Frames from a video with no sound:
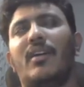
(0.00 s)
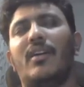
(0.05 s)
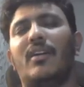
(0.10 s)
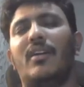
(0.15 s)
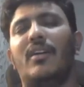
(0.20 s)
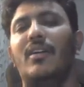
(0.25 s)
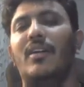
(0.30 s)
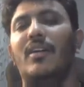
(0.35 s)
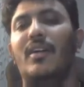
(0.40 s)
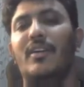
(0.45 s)

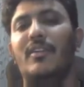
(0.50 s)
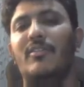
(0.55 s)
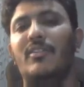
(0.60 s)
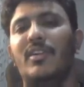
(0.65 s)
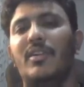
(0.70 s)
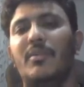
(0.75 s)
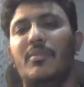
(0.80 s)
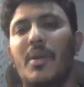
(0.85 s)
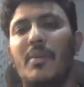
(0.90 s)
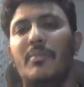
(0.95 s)

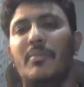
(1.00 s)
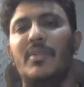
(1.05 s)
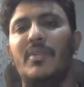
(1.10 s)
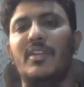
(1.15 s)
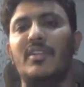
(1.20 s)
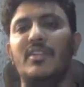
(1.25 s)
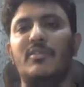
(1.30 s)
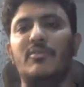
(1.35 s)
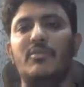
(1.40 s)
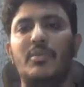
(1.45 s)
unordered map,
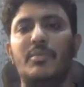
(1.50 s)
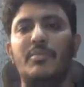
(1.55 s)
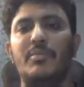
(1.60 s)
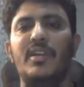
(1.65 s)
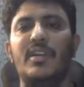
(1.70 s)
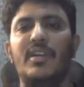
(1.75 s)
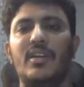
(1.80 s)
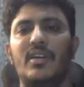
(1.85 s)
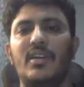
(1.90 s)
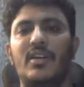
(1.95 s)
then it would
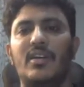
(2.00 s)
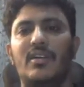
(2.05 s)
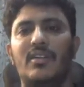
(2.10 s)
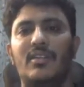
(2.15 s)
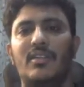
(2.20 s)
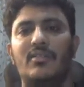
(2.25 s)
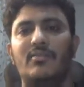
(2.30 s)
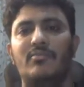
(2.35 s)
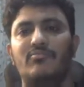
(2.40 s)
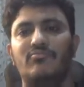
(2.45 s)
be
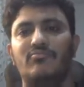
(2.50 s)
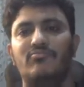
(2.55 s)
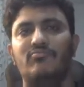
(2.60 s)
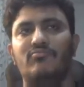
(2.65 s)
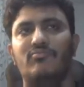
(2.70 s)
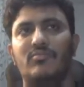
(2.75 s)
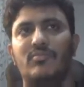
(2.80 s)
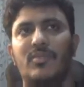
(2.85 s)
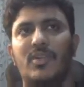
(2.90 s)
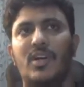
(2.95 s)

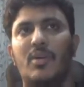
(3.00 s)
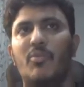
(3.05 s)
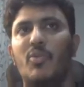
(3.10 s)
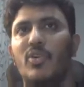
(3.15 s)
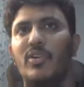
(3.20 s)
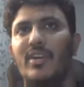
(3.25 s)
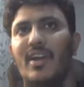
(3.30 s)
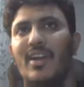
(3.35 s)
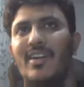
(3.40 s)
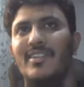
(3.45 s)

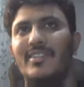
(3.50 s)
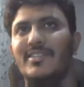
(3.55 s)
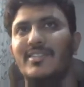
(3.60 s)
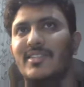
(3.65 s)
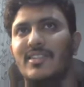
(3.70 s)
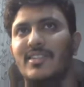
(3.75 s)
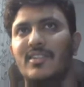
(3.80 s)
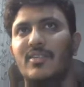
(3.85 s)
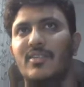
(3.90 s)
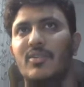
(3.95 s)

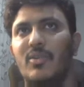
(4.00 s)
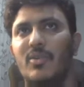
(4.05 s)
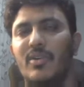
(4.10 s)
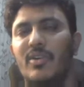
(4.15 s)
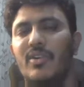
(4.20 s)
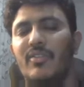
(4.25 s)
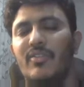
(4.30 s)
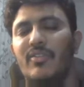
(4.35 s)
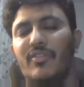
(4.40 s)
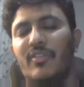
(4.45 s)
amortized
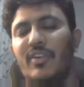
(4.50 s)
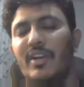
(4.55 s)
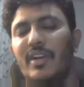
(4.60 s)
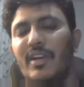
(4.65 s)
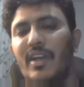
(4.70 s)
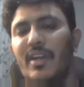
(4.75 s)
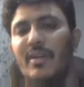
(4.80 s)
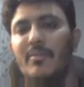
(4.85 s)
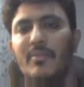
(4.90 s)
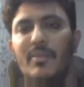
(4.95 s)
order of one
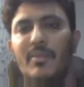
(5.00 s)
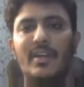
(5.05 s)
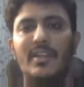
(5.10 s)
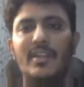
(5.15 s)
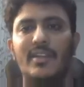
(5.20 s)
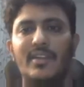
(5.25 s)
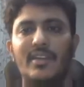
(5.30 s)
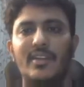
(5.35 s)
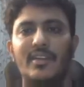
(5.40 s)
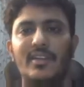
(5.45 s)
time, but
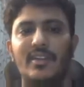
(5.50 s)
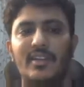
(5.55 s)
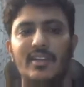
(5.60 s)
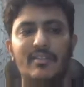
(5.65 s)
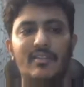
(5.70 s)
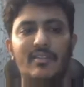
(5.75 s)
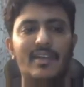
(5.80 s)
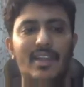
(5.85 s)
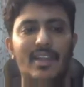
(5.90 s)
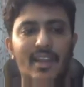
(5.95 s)
here it
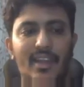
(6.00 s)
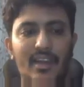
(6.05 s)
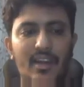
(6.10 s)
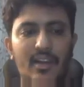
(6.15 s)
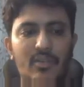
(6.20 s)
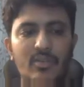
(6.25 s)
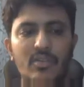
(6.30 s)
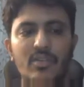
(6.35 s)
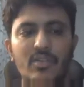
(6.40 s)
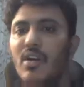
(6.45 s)
will take
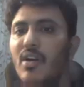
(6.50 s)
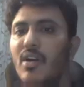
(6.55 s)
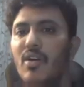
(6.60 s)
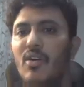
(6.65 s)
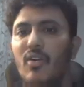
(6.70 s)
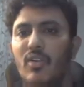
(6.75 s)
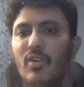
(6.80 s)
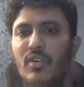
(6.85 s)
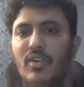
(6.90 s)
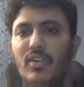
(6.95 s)
around
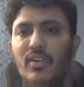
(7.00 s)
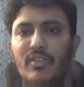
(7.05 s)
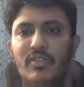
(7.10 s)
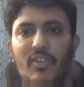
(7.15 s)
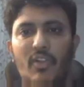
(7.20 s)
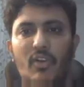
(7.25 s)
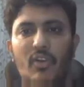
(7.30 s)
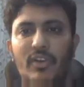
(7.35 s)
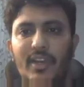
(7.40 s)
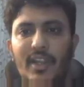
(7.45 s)
order of
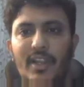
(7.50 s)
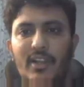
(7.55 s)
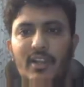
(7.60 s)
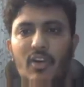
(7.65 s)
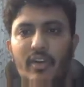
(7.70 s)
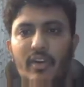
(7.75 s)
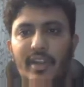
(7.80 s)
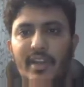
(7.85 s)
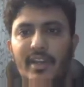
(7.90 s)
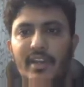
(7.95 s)

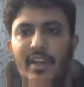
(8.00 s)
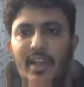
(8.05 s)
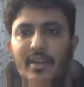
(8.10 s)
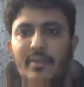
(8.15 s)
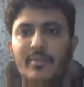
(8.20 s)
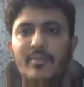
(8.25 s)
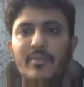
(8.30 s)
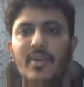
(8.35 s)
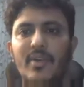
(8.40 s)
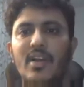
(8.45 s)
log n time.
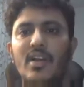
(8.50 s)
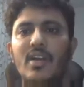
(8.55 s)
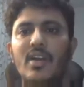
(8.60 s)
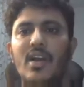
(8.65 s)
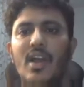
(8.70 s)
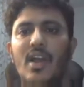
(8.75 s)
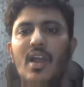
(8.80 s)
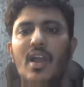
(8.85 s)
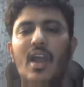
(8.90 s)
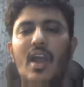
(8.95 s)

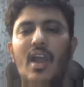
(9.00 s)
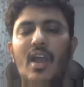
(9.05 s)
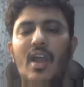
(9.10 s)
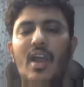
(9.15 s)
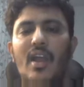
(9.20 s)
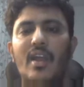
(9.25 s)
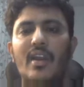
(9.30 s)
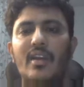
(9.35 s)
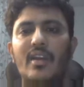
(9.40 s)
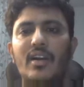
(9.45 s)

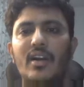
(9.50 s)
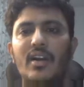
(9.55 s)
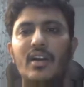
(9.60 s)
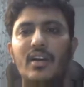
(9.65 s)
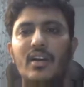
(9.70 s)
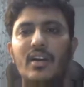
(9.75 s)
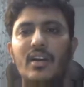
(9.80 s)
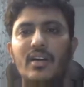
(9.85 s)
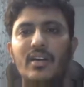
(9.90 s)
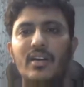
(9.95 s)
And
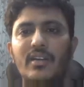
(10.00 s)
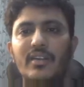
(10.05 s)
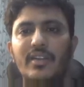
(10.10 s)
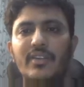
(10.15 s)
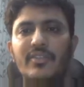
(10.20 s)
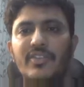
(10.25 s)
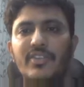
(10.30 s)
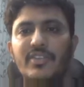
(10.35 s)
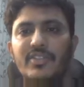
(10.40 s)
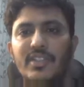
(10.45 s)

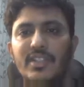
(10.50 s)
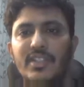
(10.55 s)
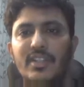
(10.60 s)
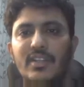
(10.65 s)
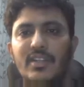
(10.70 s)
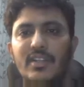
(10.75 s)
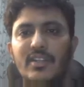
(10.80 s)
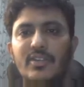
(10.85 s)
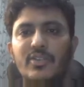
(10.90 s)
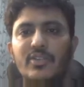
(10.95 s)
if you see,
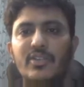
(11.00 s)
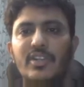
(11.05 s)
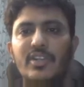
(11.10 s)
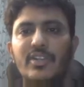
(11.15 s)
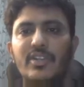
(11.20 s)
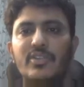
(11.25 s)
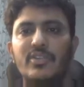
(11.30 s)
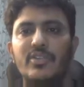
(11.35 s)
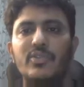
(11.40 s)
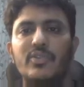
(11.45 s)
you
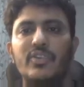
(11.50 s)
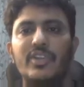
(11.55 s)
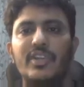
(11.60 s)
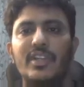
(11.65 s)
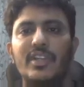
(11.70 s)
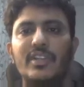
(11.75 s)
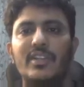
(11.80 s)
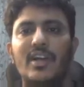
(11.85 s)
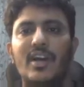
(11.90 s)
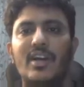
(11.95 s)
need to
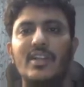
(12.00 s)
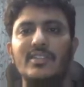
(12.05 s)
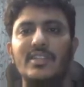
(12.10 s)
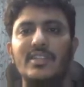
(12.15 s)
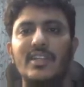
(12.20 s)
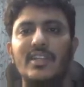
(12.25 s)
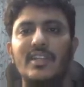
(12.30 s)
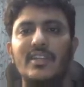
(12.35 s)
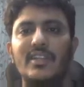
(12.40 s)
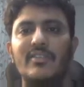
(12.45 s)
return the answer
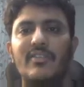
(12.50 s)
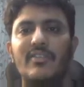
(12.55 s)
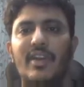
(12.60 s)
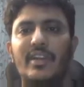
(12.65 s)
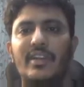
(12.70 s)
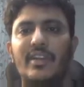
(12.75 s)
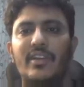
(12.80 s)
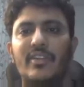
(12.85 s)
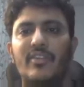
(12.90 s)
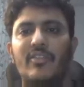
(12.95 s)
in
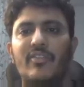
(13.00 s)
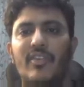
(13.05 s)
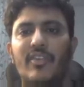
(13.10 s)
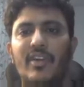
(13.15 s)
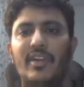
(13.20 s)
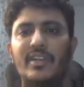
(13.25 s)
vector of